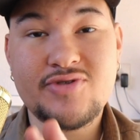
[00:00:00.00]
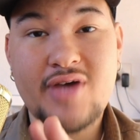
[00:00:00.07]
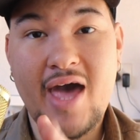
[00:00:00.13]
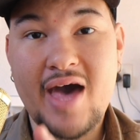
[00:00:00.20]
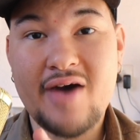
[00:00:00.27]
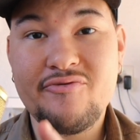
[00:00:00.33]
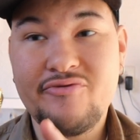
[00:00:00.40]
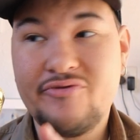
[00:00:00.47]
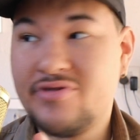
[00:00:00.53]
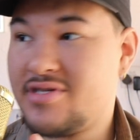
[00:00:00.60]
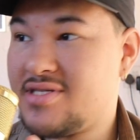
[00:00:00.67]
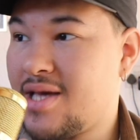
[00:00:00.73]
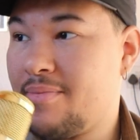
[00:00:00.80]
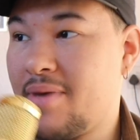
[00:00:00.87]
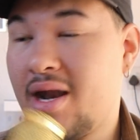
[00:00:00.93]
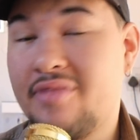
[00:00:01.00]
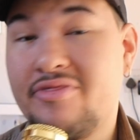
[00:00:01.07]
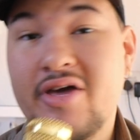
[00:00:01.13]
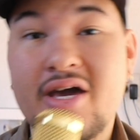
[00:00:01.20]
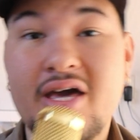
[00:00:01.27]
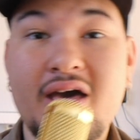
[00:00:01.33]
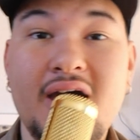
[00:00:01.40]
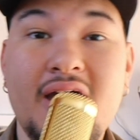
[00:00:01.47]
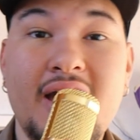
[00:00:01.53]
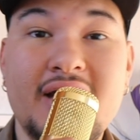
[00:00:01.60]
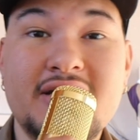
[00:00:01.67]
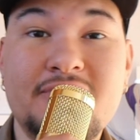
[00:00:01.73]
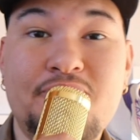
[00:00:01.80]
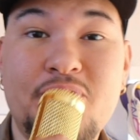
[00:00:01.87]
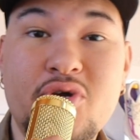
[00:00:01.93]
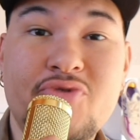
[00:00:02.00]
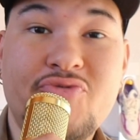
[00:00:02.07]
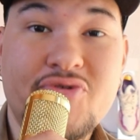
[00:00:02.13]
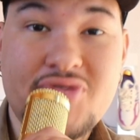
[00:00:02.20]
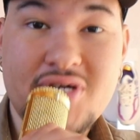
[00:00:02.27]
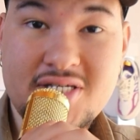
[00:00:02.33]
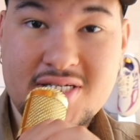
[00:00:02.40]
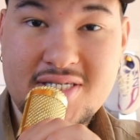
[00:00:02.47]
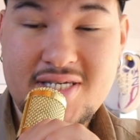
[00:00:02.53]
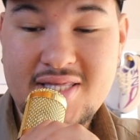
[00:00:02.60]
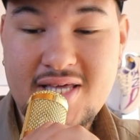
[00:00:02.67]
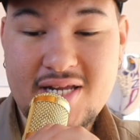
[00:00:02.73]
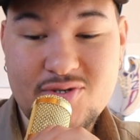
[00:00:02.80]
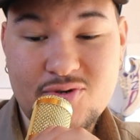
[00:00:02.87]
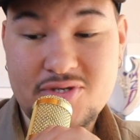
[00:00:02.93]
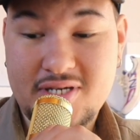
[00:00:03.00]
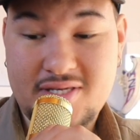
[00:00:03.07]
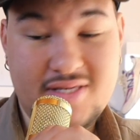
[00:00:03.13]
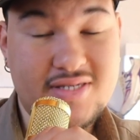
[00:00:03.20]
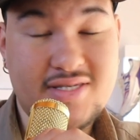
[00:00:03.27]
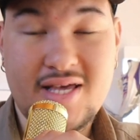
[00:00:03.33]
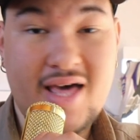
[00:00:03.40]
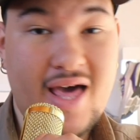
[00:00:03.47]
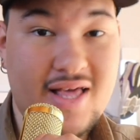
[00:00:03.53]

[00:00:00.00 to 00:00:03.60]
have for the summer, and I think it's a beautiful thing to see that it's also this